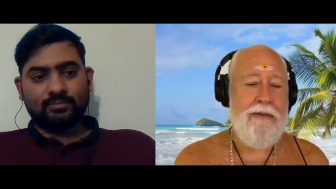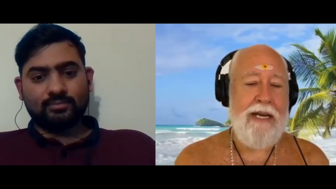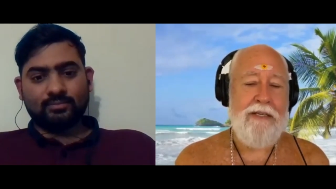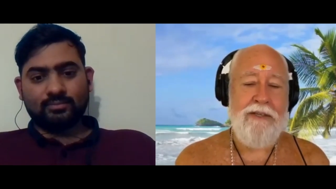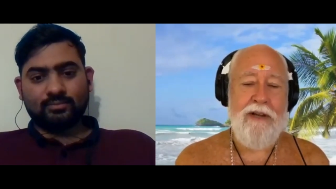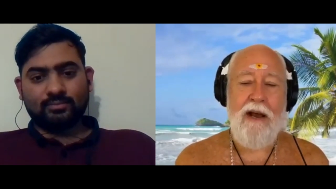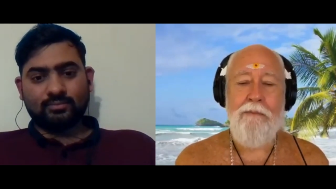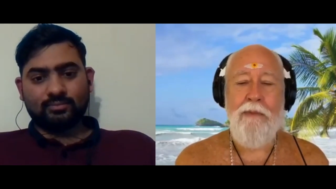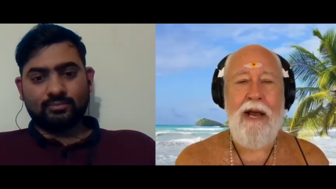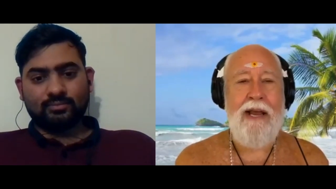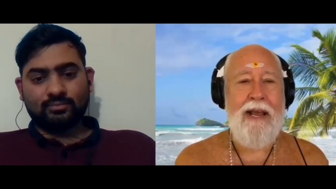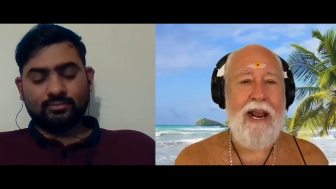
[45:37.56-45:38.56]
Speaker 1: that's not
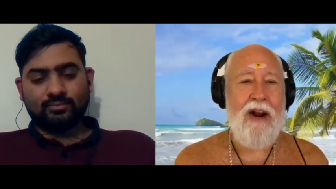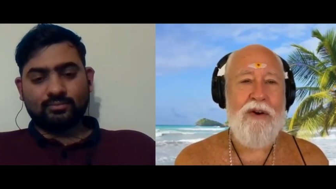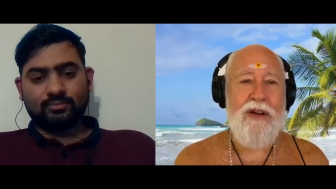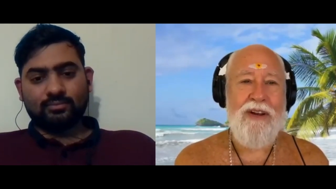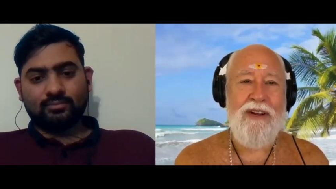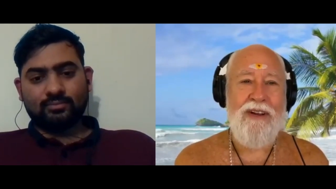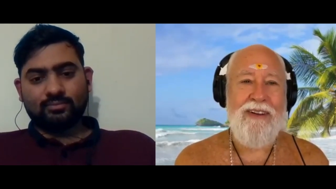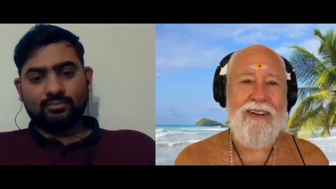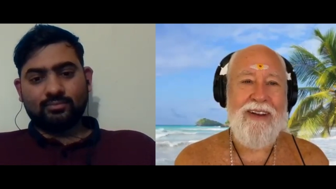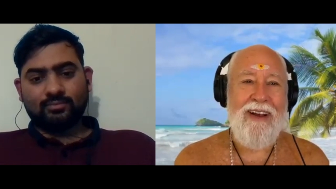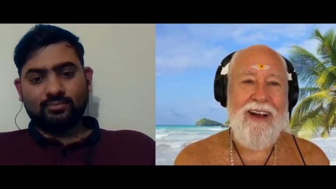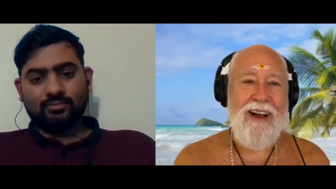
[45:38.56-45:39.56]
my area.
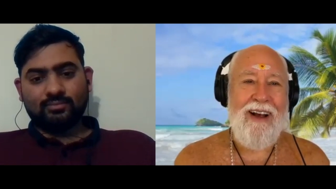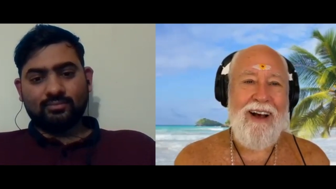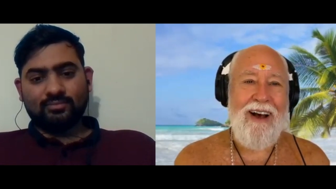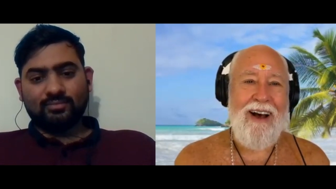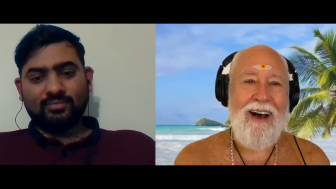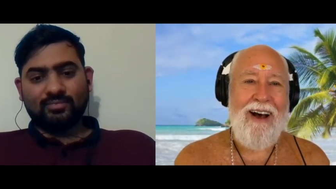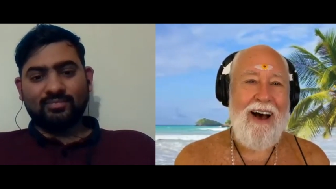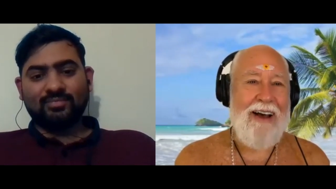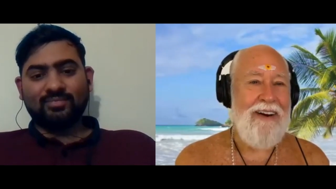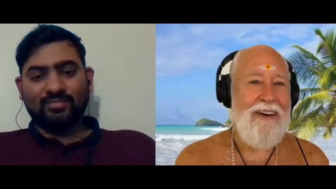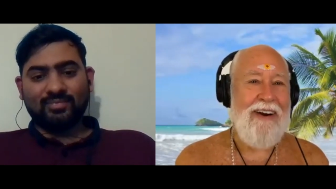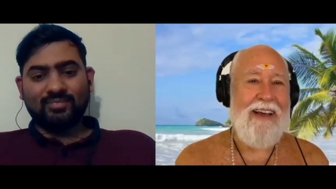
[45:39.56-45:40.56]
I
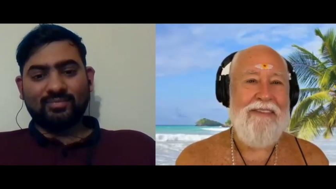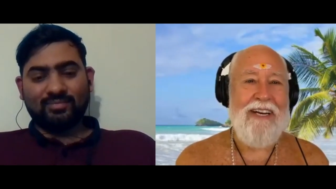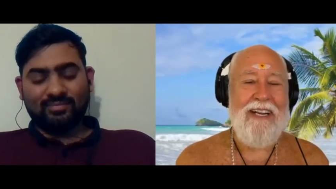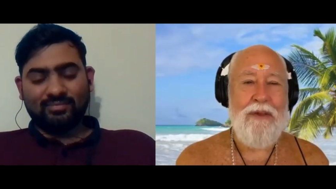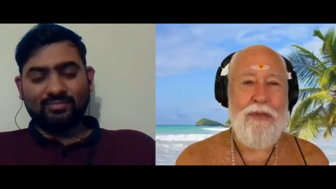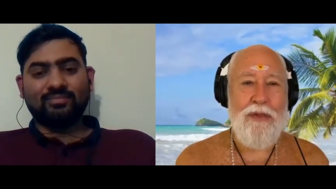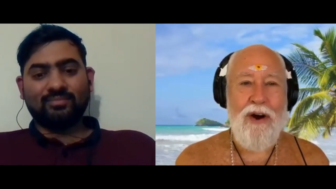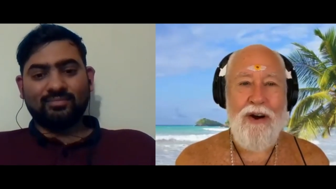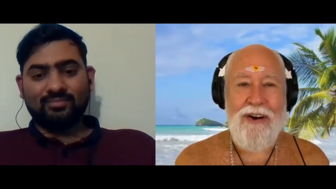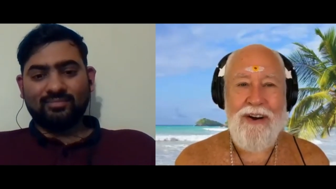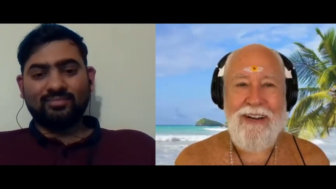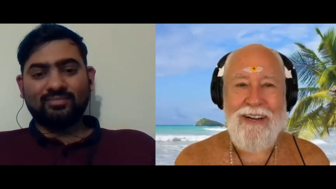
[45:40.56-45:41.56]
don't have any
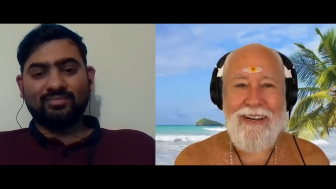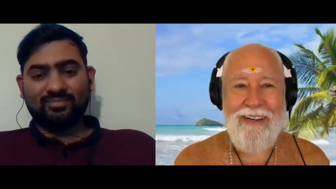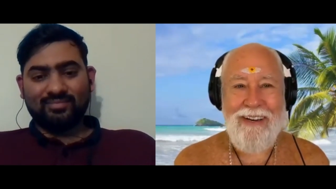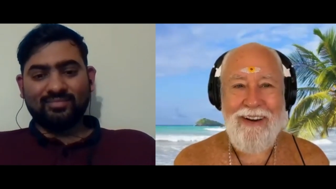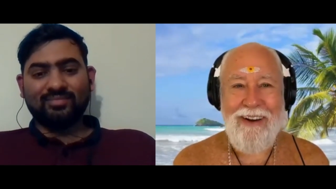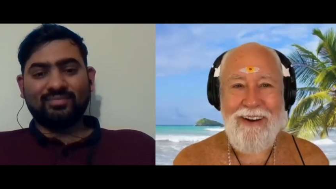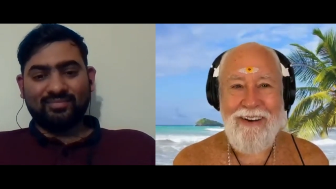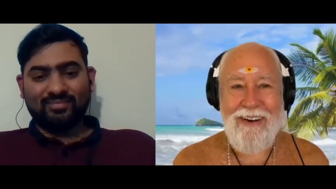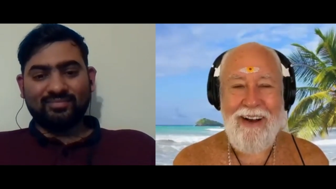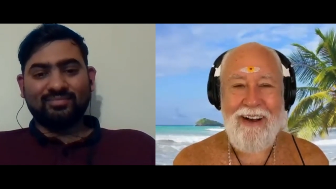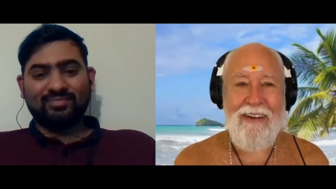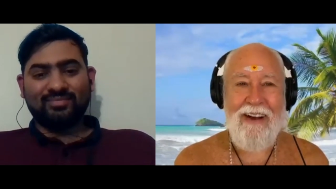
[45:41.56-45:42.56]
authority, you know.
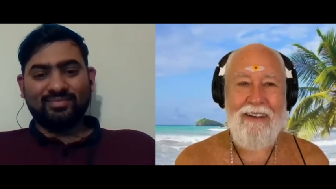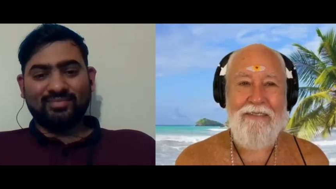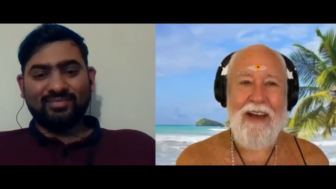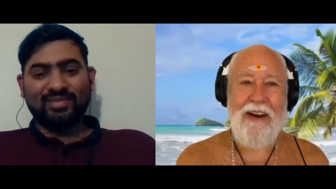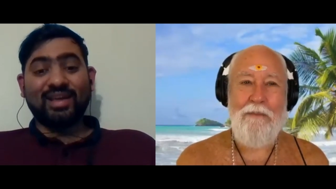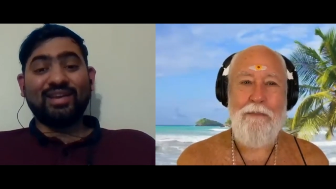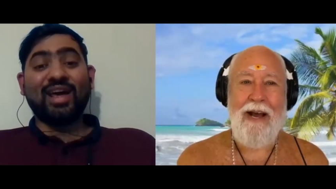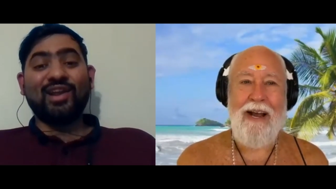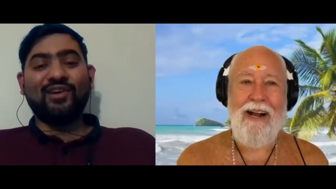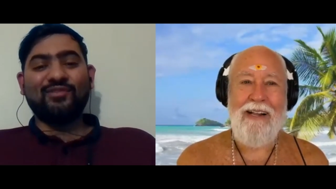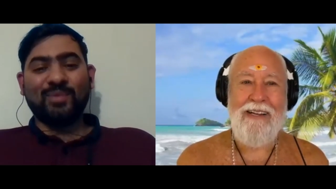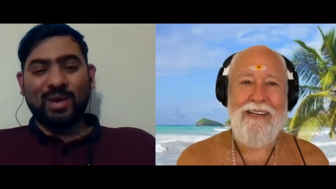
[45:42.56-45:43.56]
I, am not a None
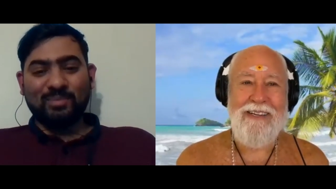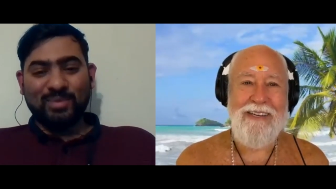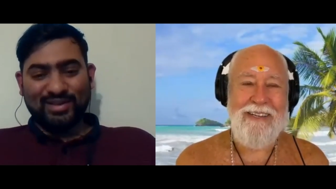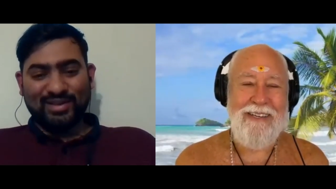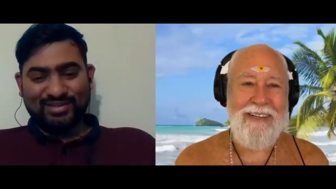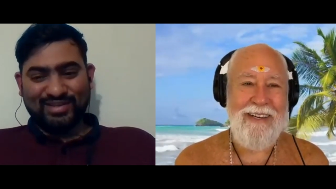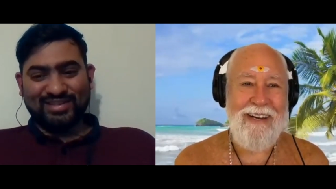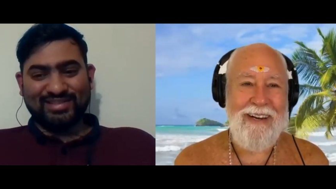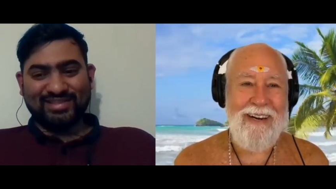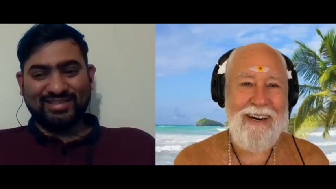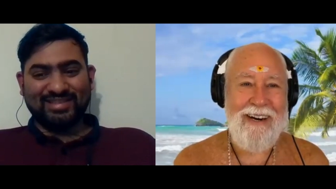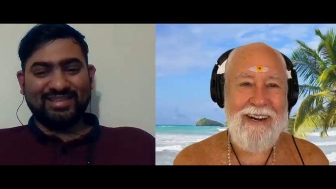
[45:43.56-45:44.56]
of
Speaker 2: my
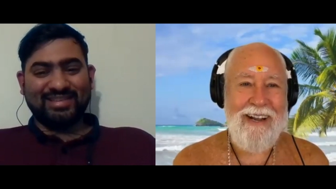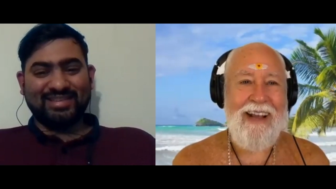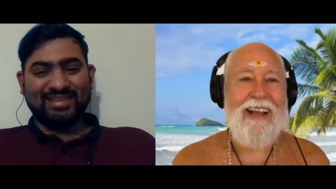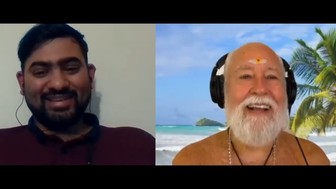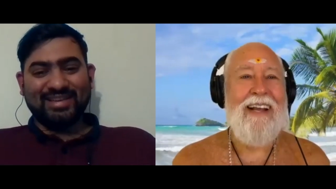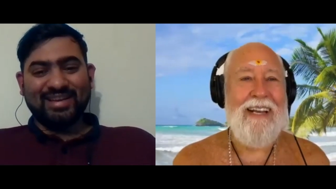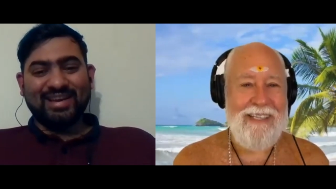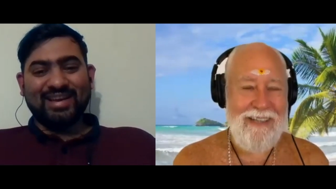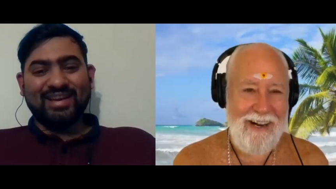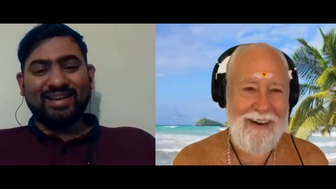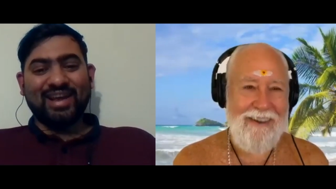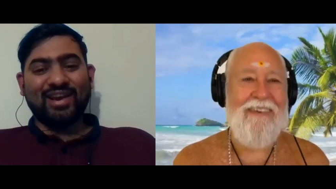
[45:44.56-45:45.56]
business. It's
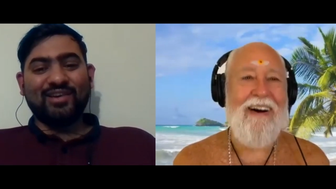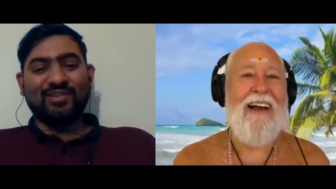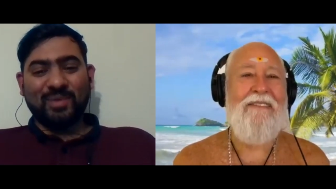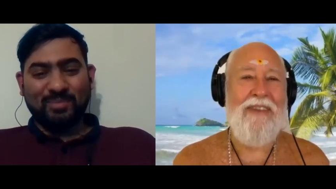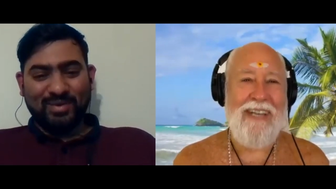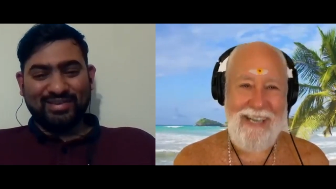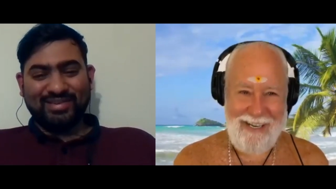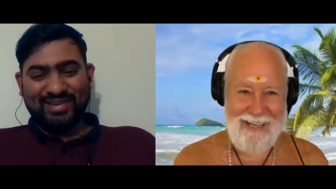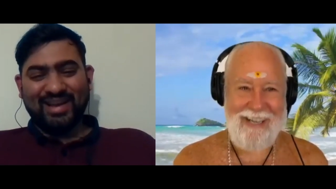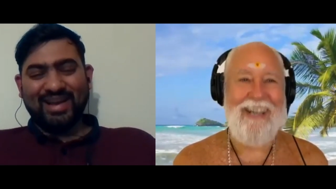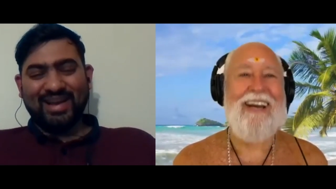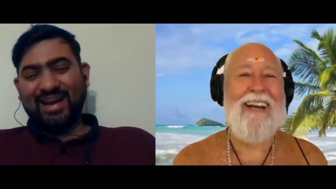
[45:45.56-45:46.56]
none of, none my, of business.
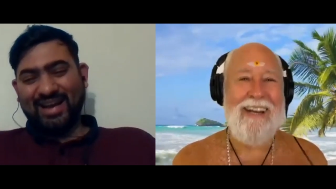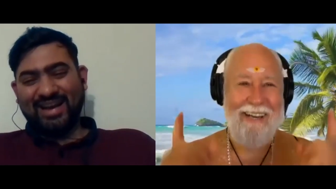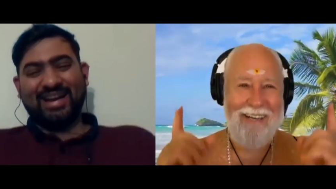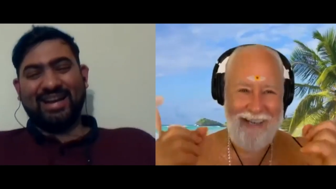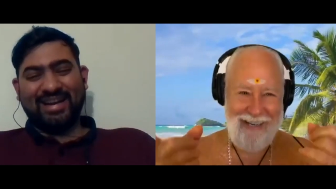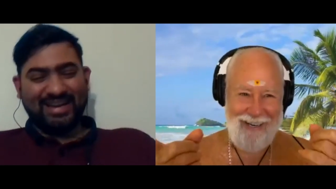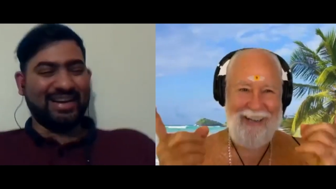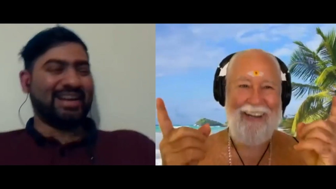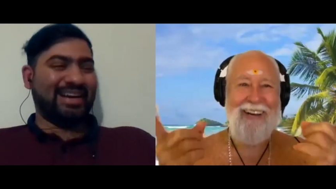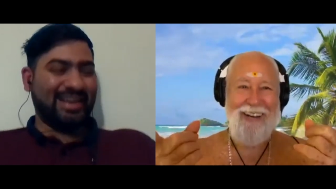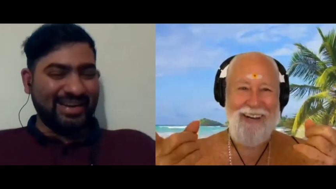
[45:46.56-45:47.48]
my business.